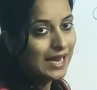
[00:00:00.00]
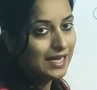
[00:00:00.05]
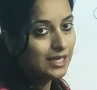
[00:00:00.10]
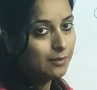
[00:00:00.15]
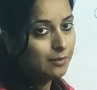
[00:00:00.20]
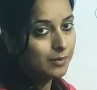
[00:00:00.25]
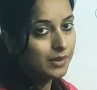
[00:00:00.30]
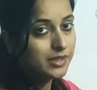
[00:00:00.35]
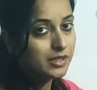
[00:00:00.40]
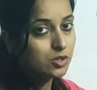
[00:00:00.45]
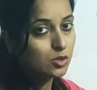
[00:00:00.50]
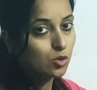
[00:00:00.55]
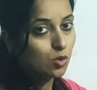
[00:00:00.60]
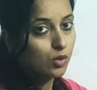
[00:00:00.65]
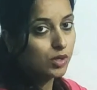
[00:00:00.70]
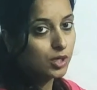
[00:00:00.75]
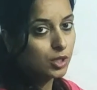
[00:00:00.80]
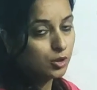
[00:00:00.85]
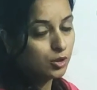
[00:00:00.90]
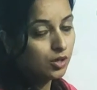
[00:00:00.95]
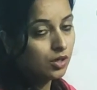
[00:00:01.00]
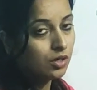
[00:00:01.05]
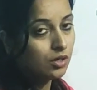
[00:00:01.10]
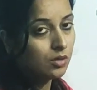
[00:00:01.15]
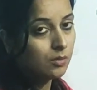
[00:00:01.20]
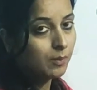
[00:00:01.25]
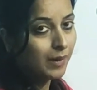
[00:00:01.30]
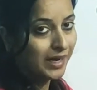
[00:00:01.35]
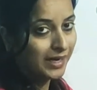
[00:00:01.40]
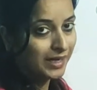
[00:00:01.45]
elements go in your
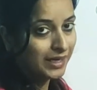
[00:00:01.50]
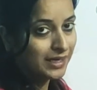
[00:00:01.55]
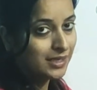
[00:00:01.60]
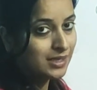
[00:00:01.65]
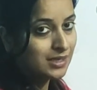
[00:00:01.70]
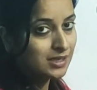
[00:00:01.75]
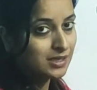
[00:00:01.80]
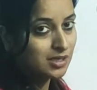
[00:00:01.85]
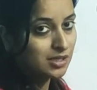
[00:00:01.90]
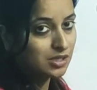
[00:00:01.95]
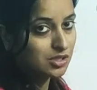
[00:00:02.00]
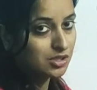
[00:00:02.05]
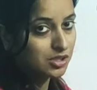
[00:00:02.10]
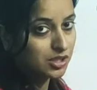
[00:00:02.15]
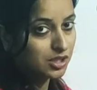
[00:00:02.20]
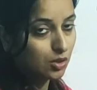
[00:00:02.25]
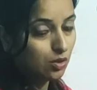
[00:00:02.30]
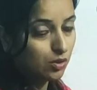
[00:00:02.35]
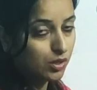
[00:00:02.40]
binary search tree.